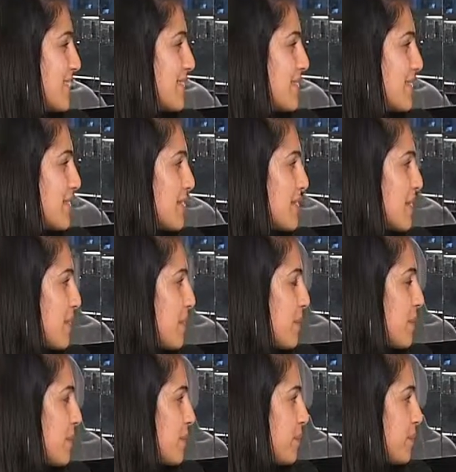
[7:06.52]

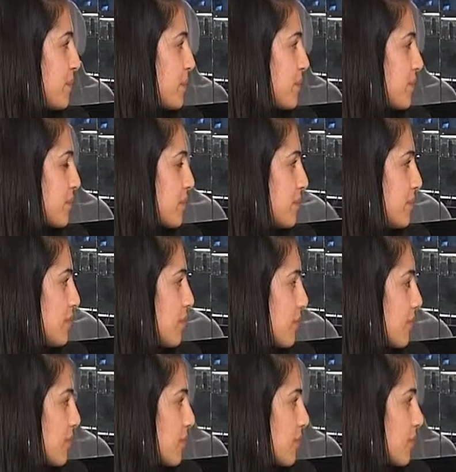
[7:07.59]

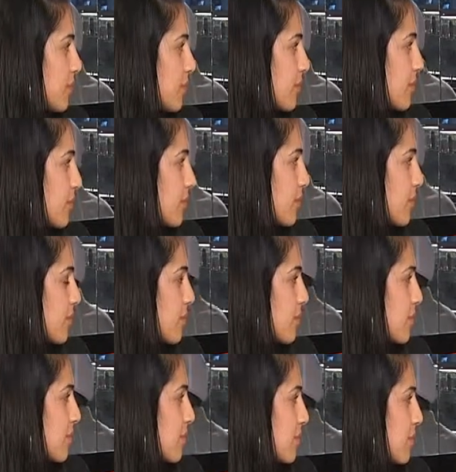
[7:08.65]

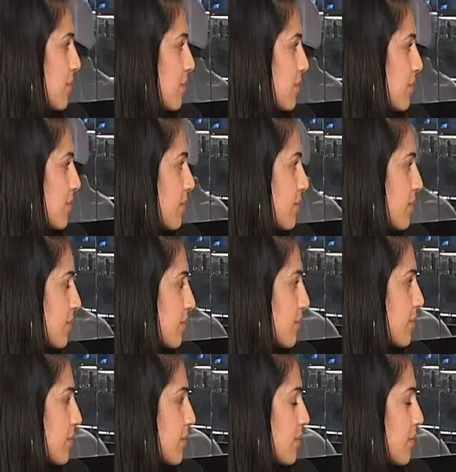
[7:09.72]

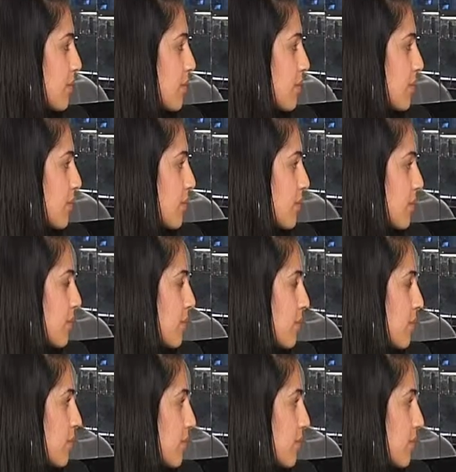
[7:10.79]
[no speech]